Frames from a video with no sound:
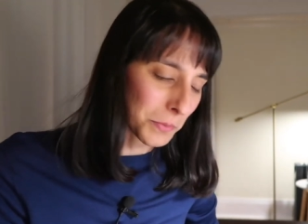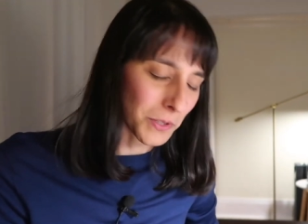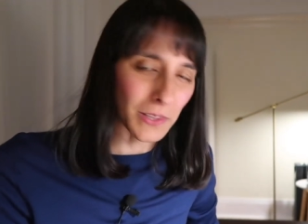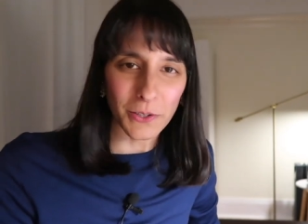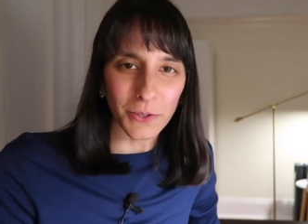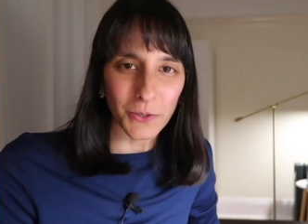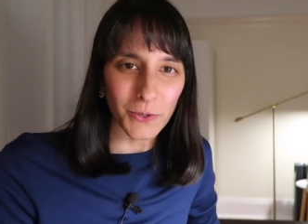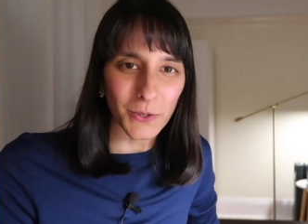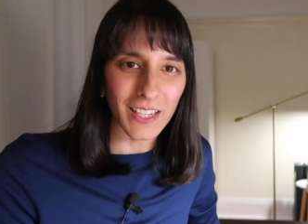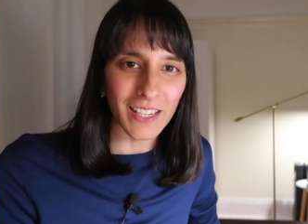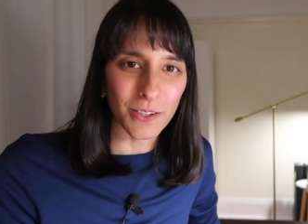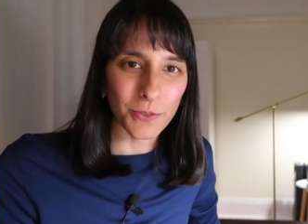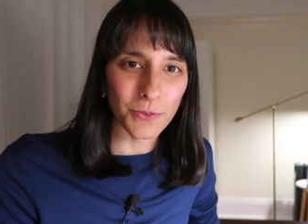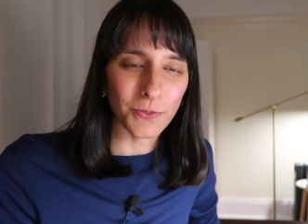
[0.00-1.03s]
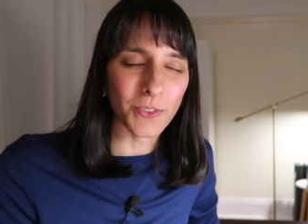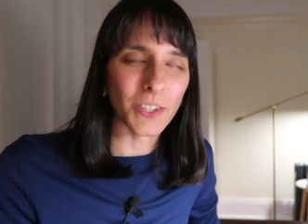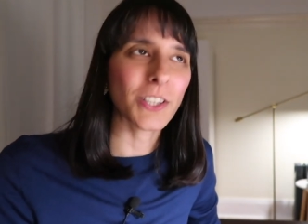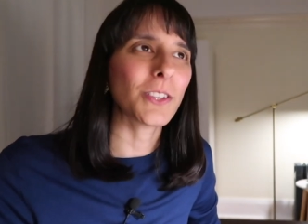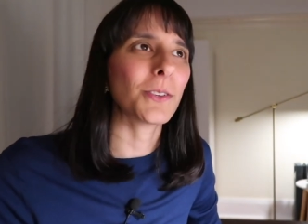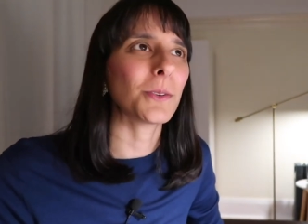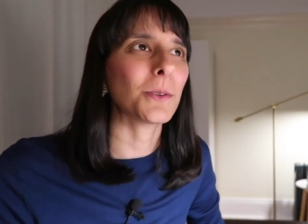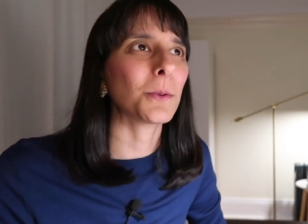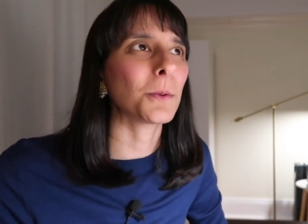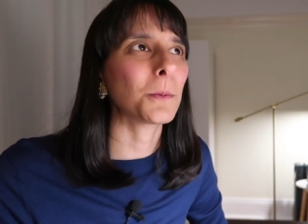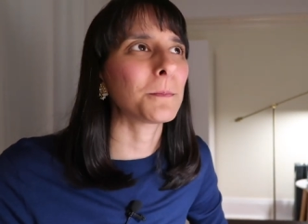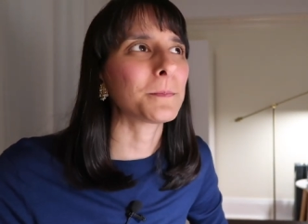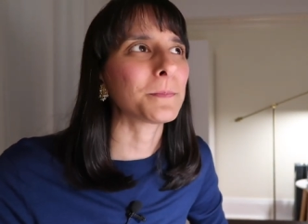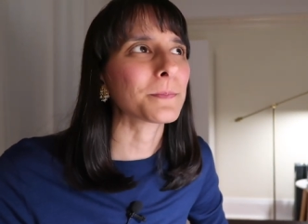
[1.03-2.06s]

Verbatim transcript: below if you